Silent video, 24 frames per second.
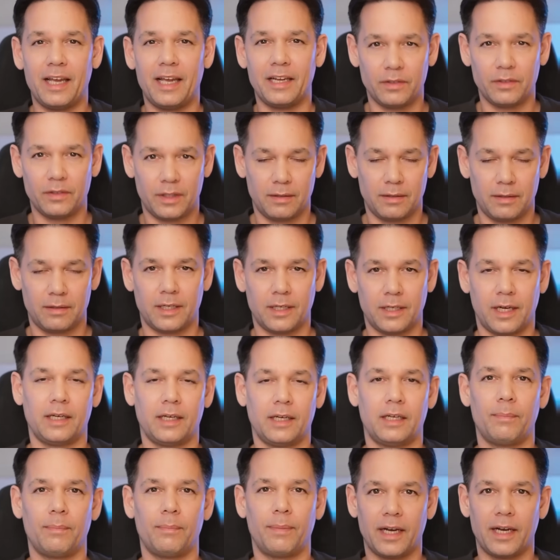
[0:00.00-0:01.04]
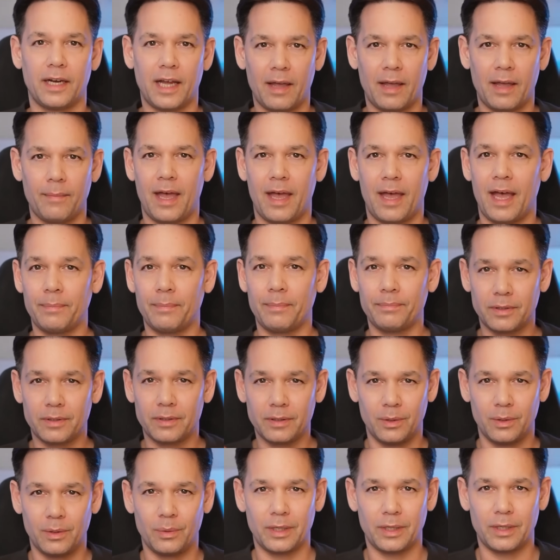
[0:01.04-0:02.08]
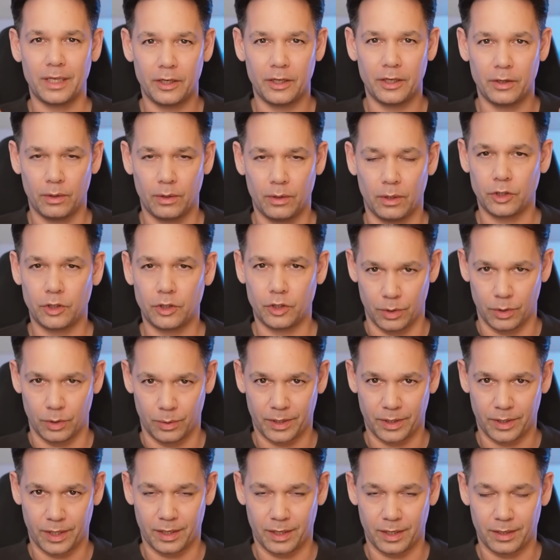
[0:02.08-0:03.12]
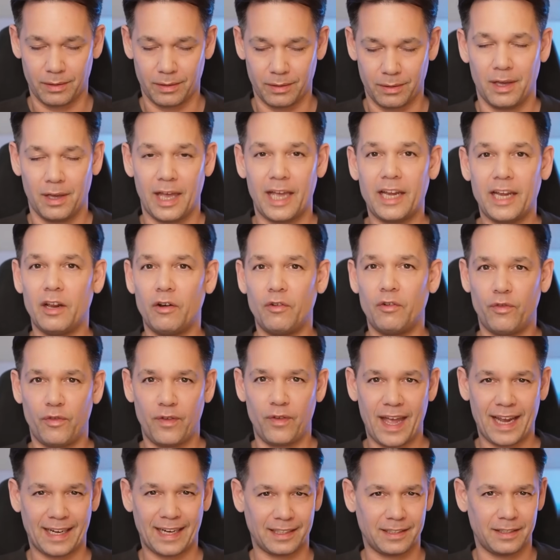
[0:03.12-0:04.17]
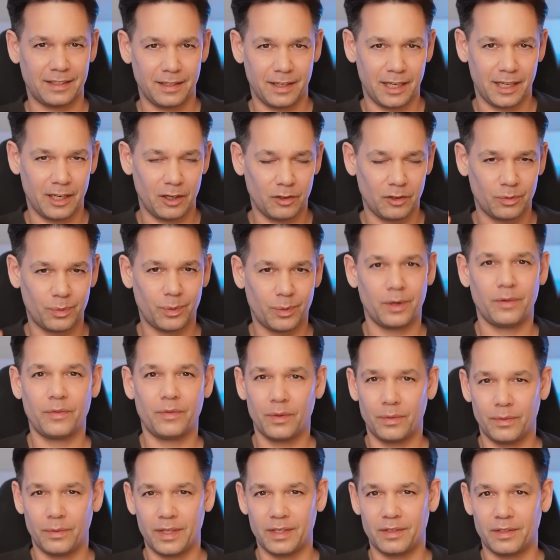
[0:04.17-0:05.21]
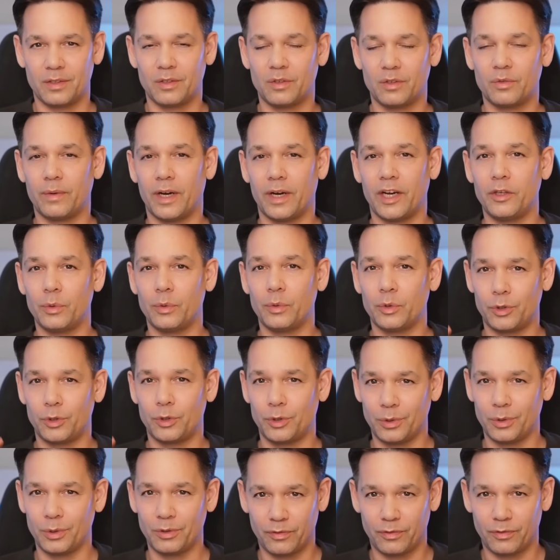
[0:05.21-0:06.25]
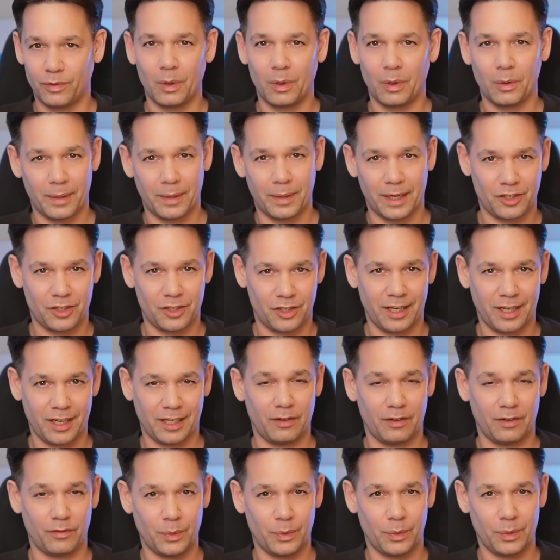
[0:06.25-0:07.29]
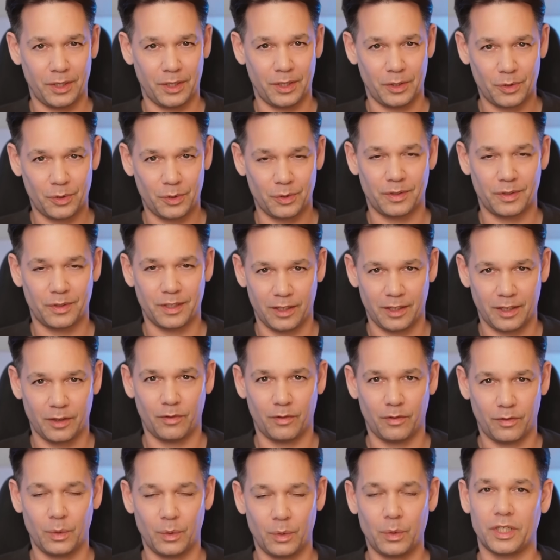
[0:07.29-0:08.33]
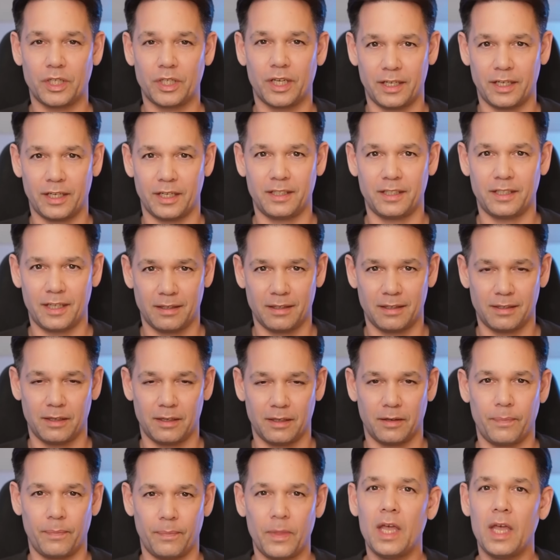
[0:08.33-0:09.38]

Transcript: and this title, but I'm absolutely not joking. And in fact, it is one of the reasons why you should follow my channel if you're interested in the future and in Tesla.